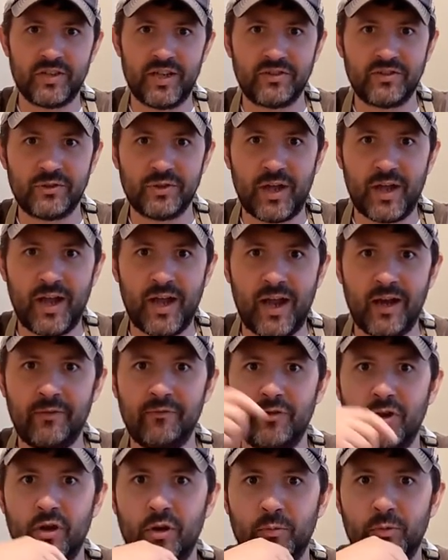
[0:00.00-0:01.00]
That's what I had
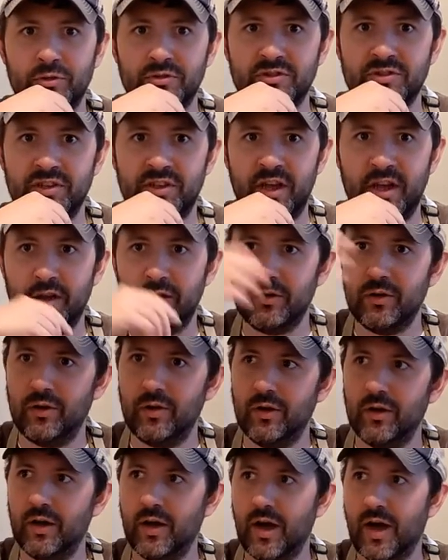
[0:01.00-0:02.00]
available today.
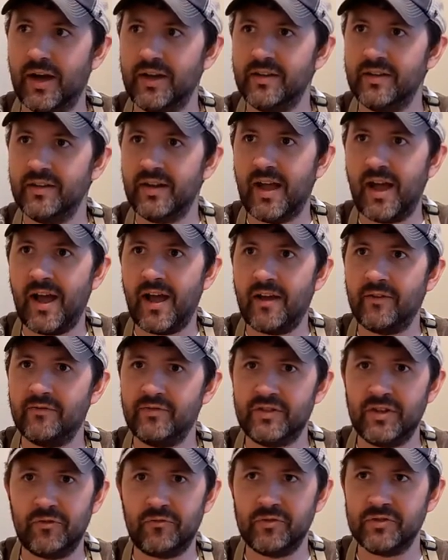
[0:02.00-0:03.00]
I didn't
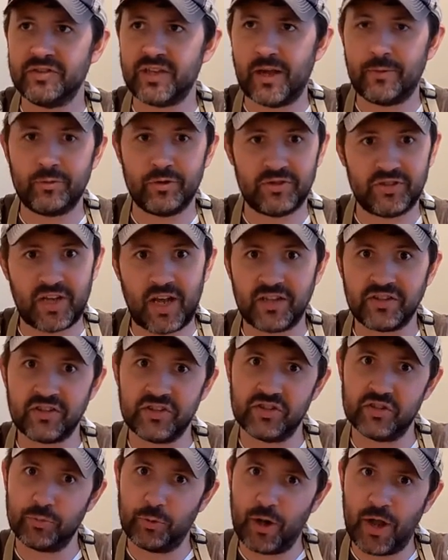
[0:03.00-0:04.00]
have different type of
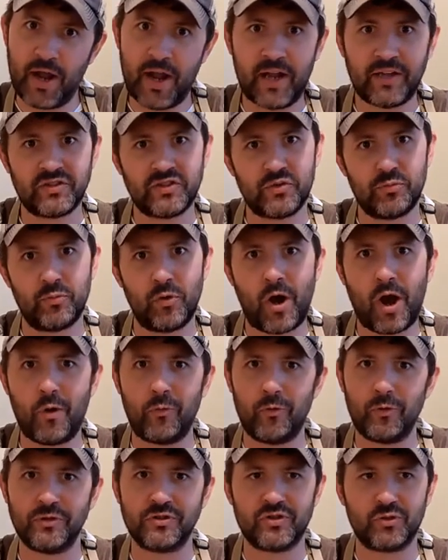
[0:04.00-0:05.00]
sausage, but I had some
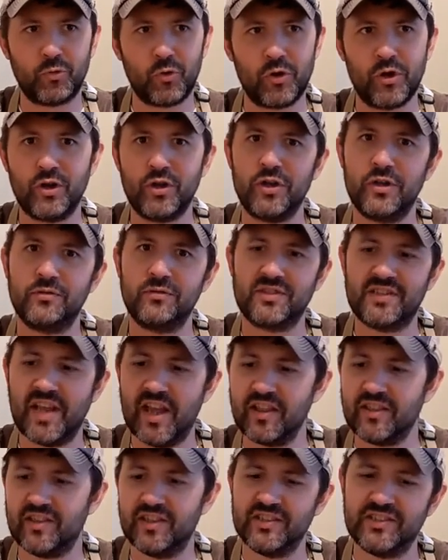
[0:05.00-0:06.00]
bratwurst. We're going to
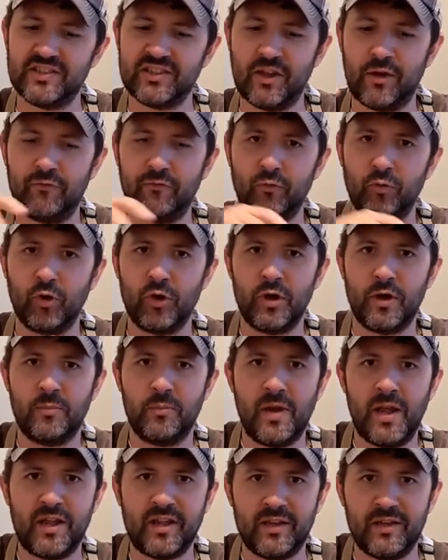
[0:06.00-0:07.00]
take this stuff and we're going to
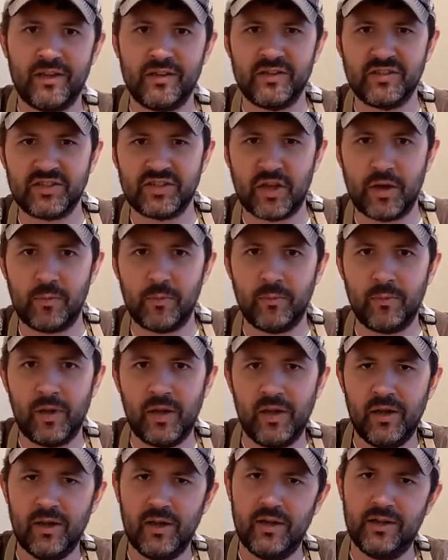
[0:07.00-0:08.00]
make it into something
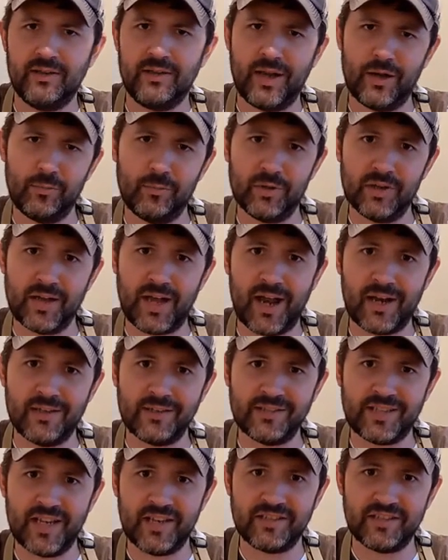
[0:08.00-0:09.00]
that'd be kind
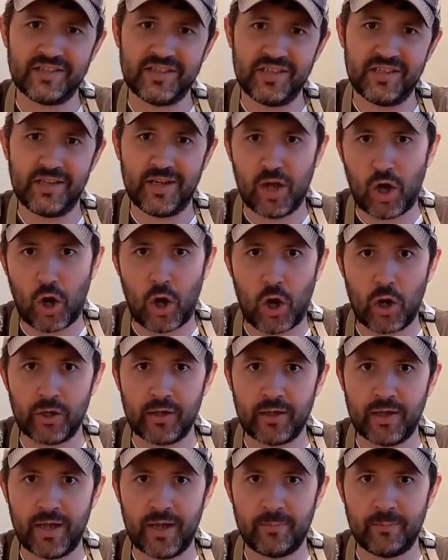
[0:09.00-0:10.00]
of tasty
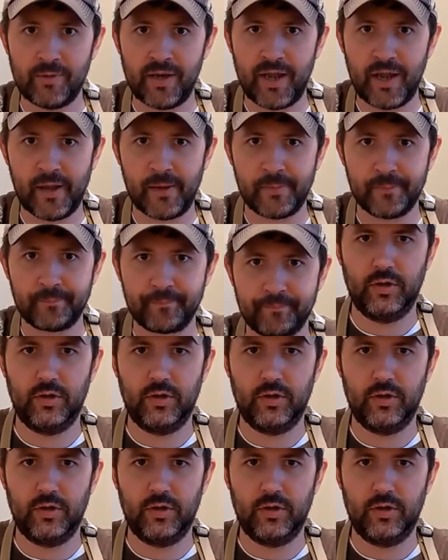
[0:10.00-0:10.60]
on game day.